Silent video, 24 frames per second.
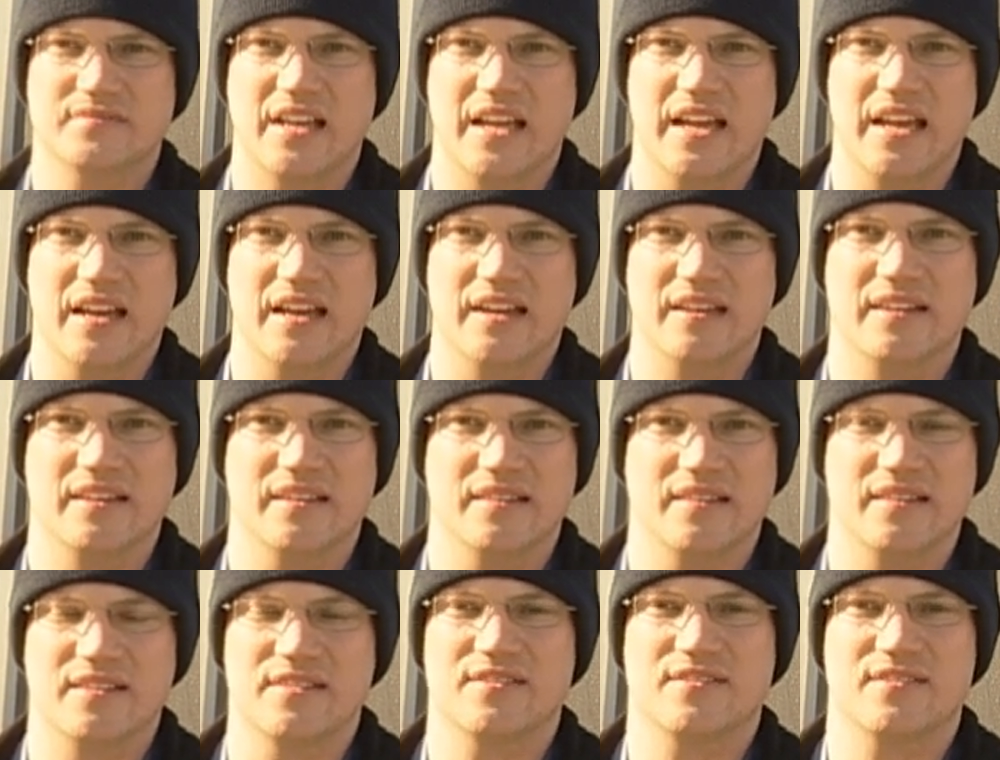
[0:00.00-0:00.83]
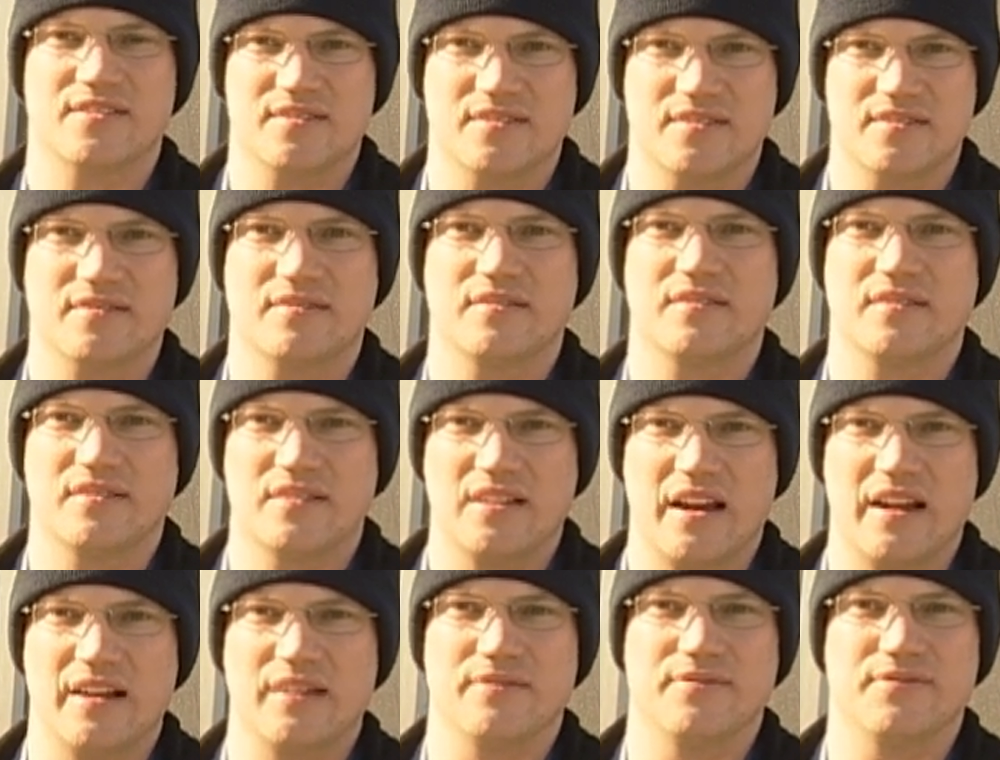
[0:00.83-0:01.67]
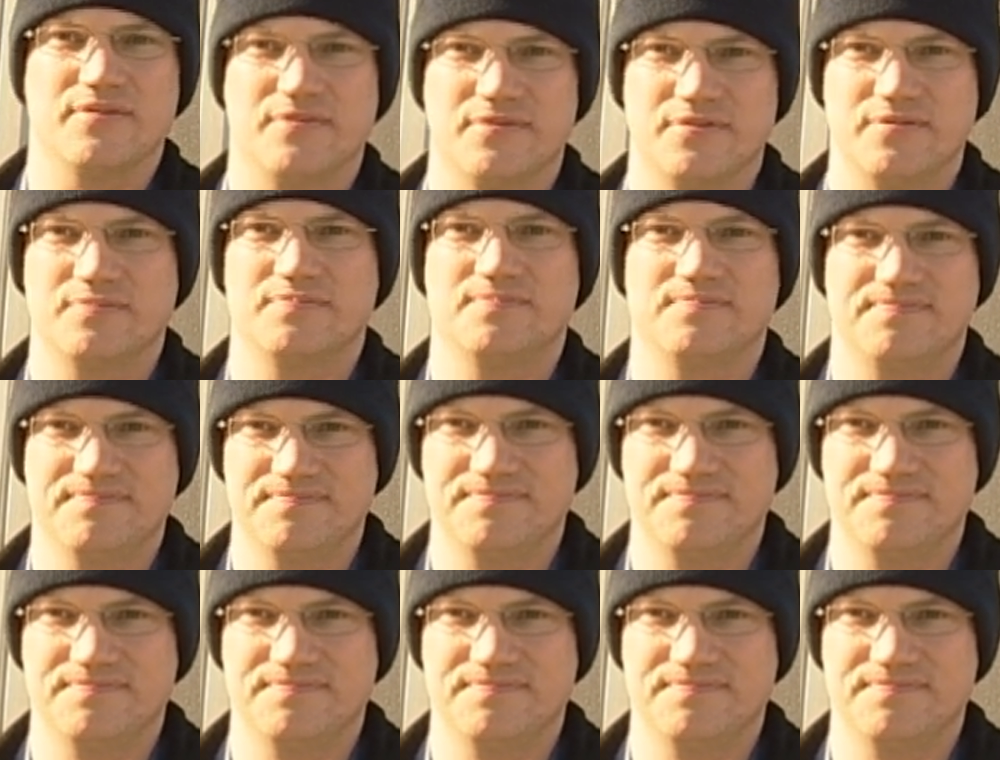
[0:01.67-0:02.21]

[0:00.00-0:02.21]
And in this kind of